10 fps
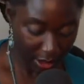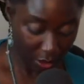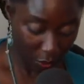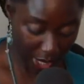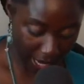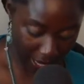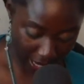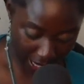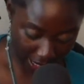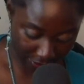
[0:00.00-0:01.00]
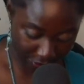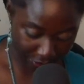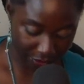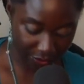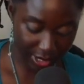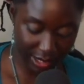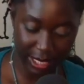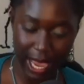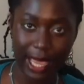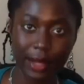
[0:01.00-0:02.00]
we have this
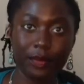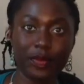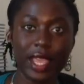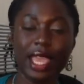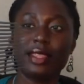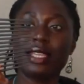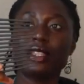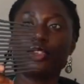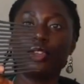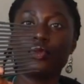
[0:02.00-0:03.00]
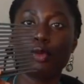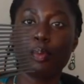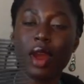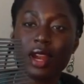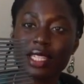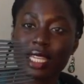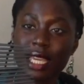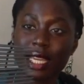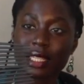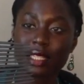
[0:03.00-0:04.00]
guy, and this is good for
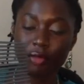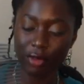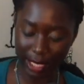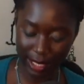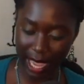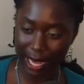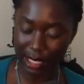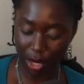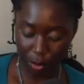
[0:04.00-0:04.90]
parting and stuff like that.